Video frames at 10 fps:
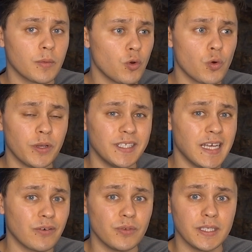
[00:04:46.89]
KuCoin did
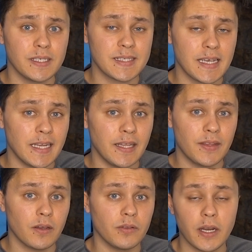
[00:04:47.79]
not really say
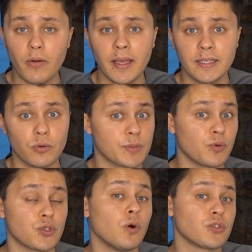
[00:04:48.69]
anything on their end. They were
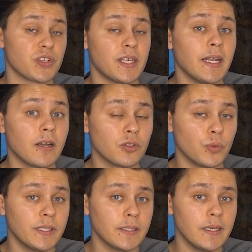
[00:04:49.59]
supposed to also send out a
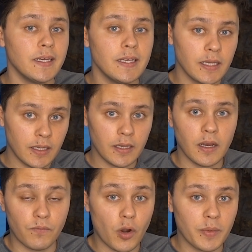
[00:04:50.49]
tweet
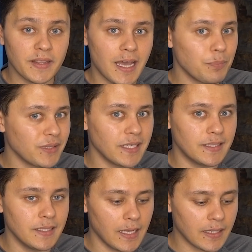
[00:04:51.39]
affirming that, but they
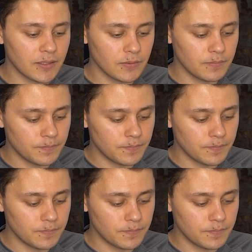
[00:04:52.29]
did not.